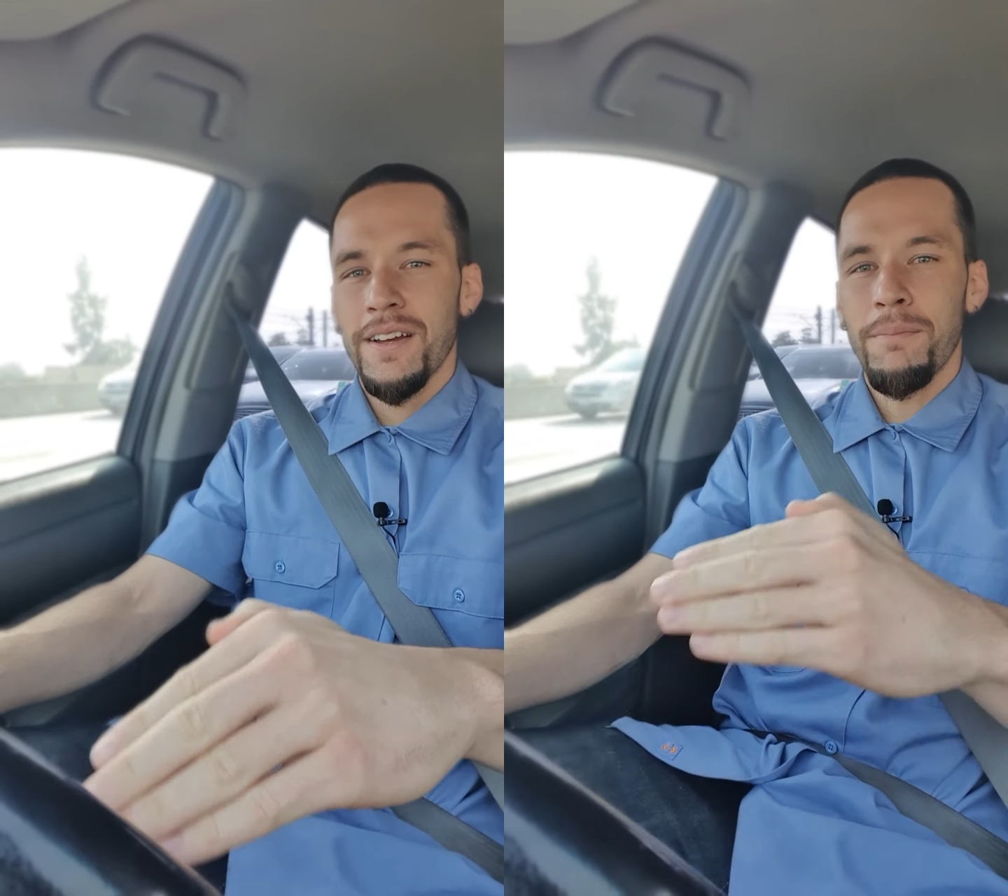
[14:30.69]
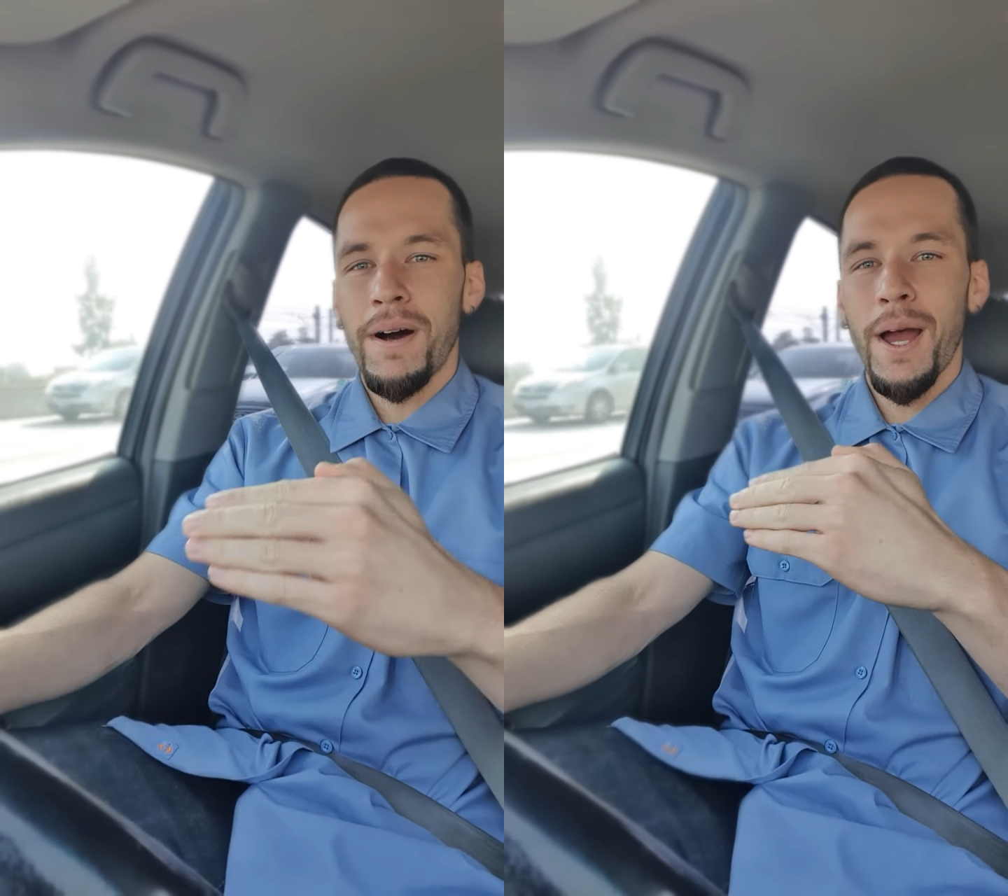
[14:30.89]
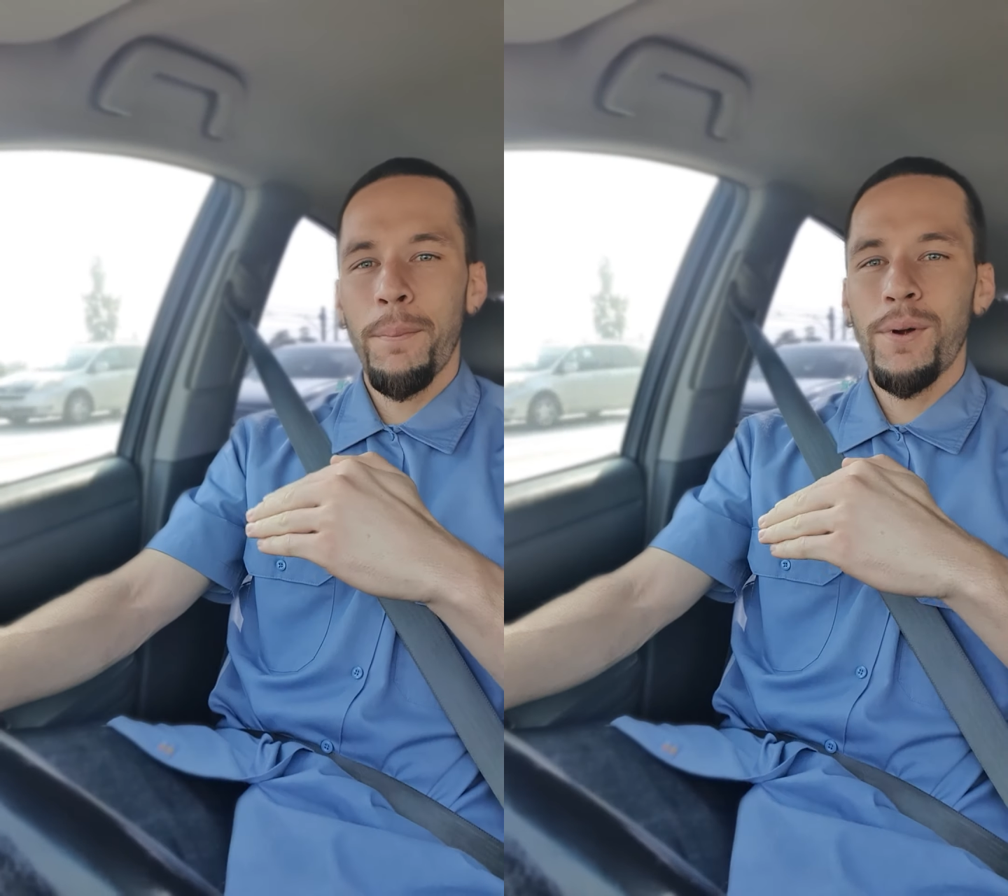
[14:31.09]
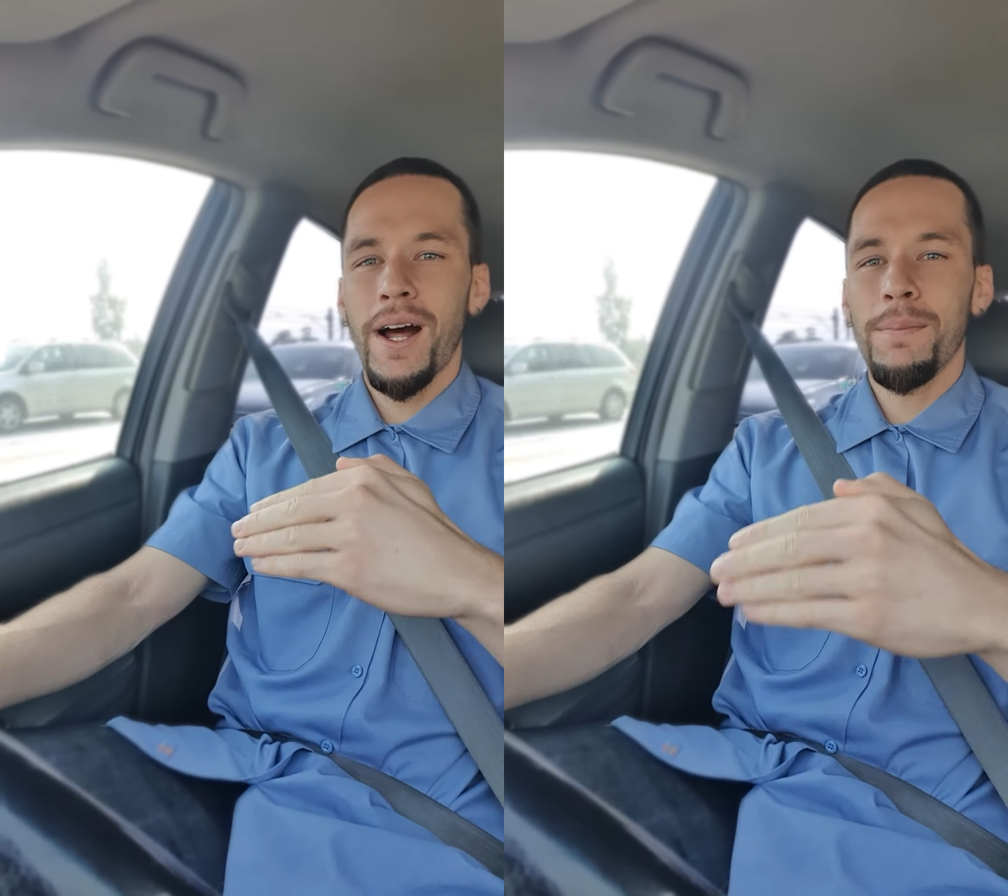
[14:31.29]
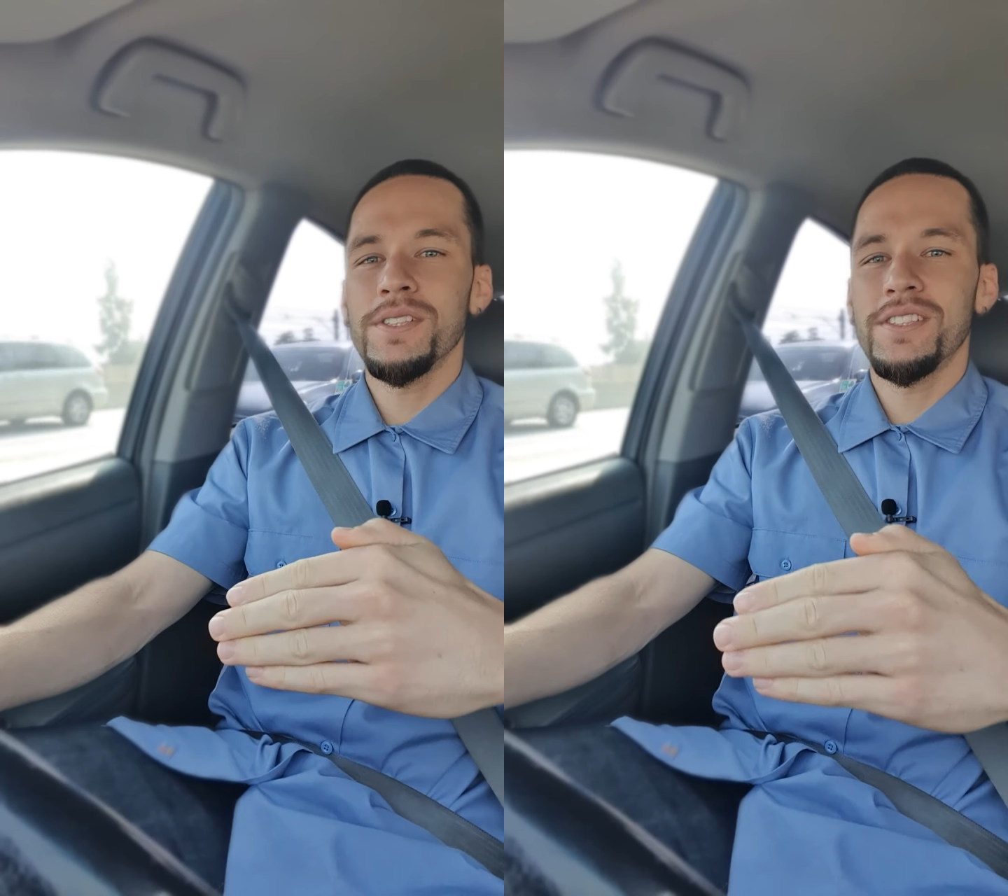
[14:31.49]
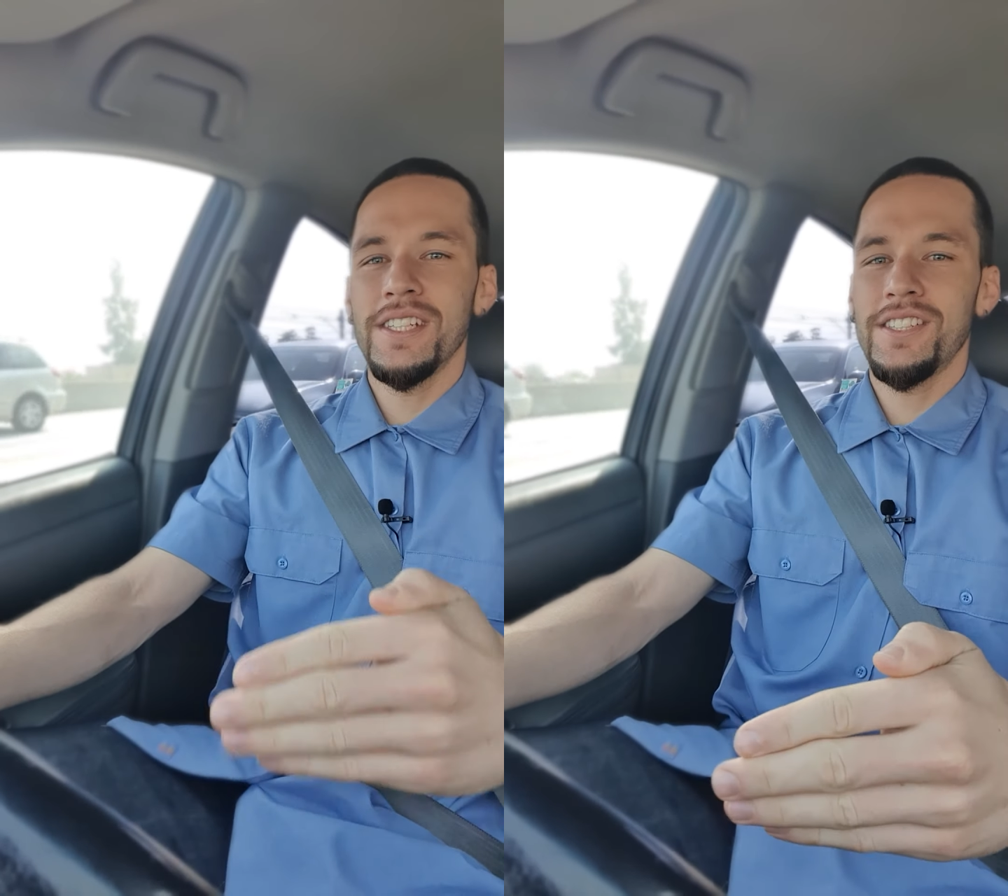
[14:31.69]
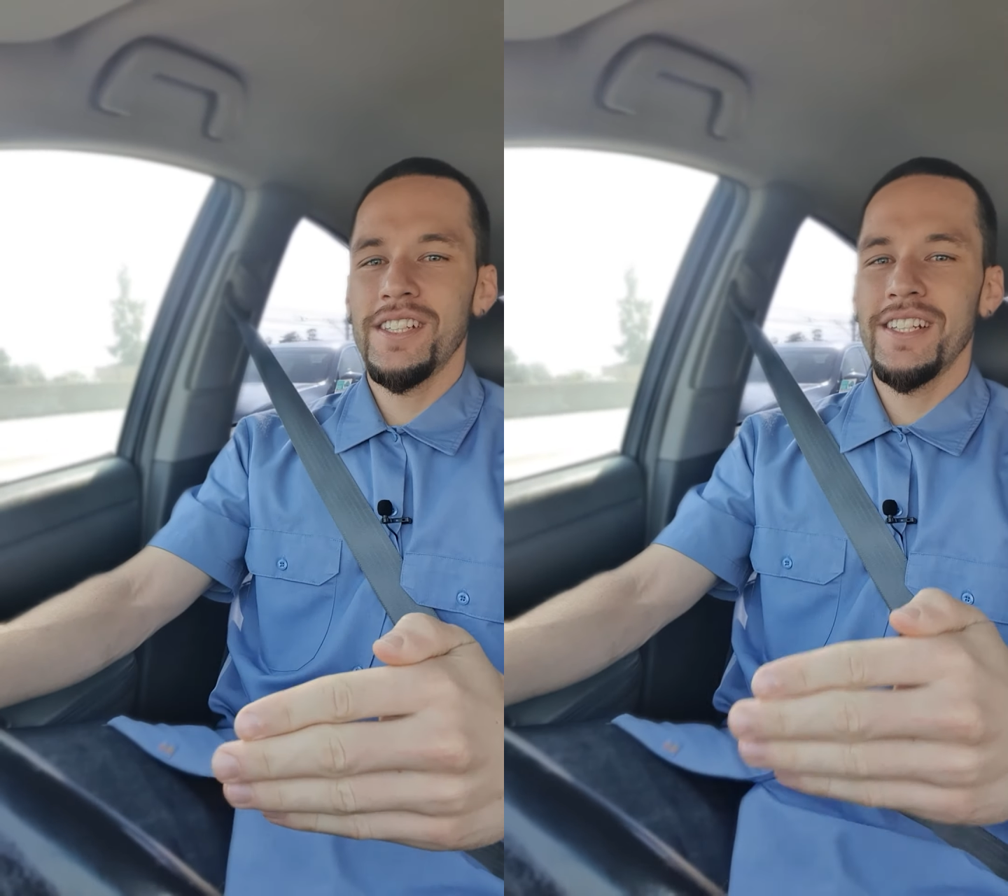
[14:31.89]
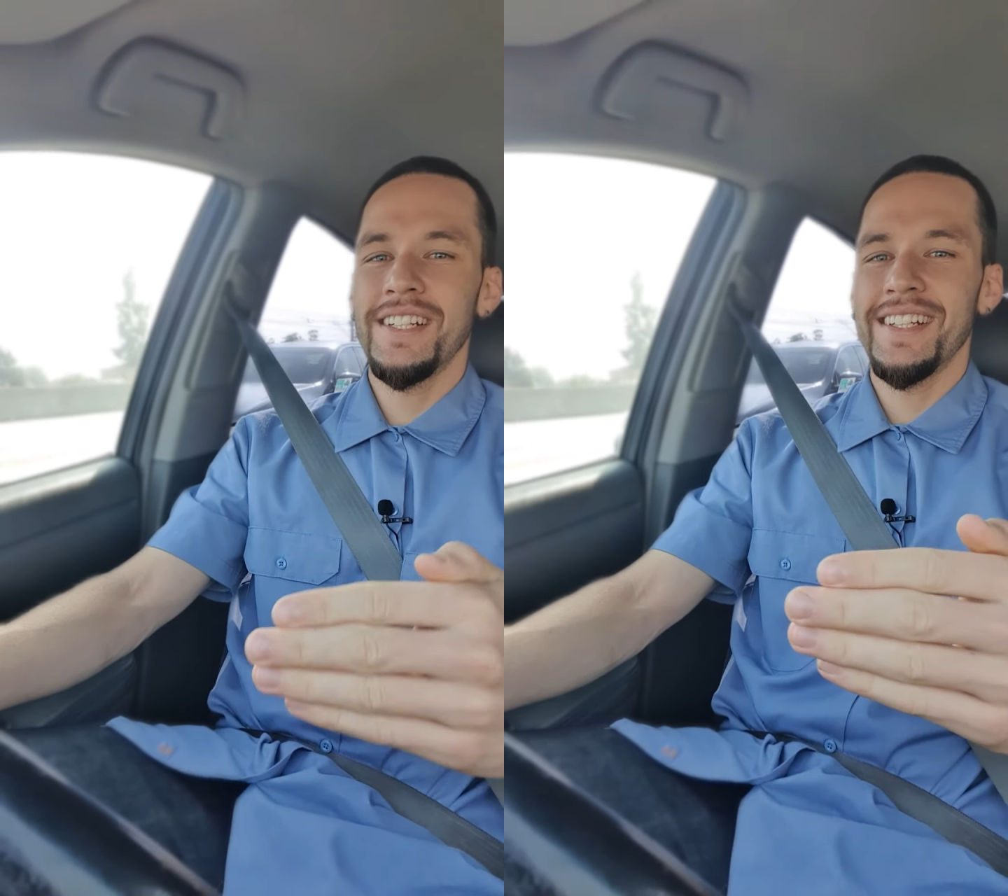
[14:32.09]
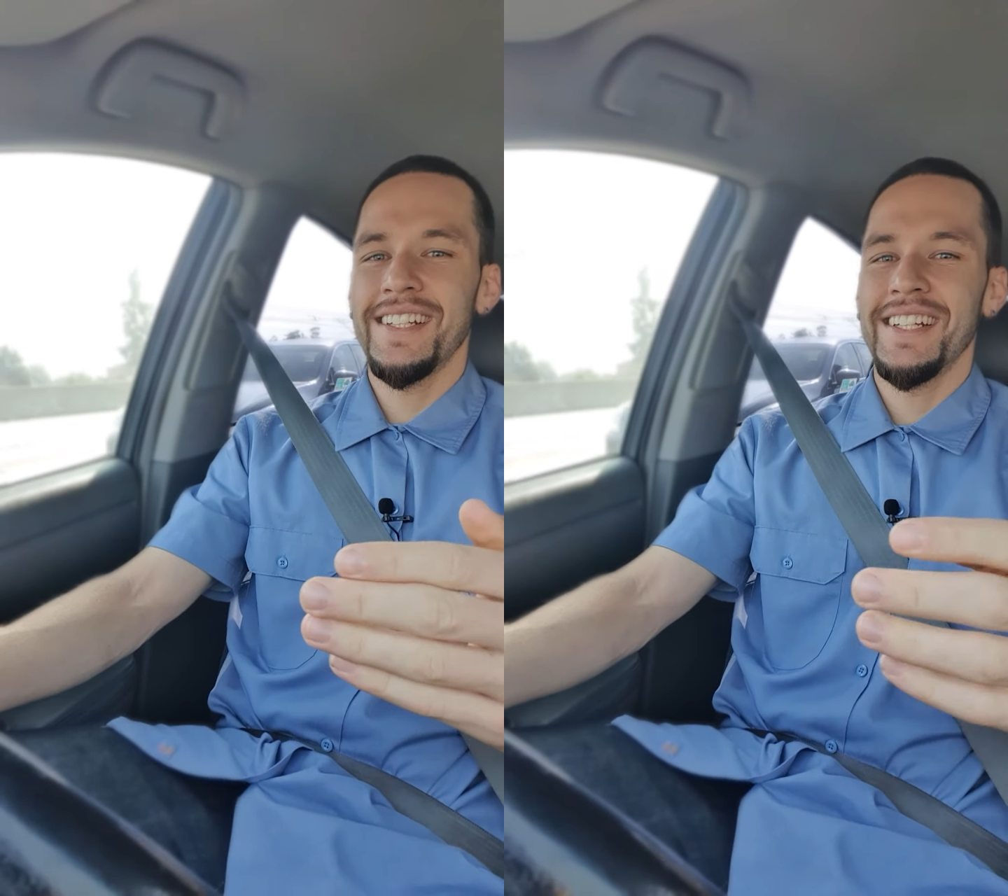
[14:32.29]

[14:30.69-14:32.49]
my proposition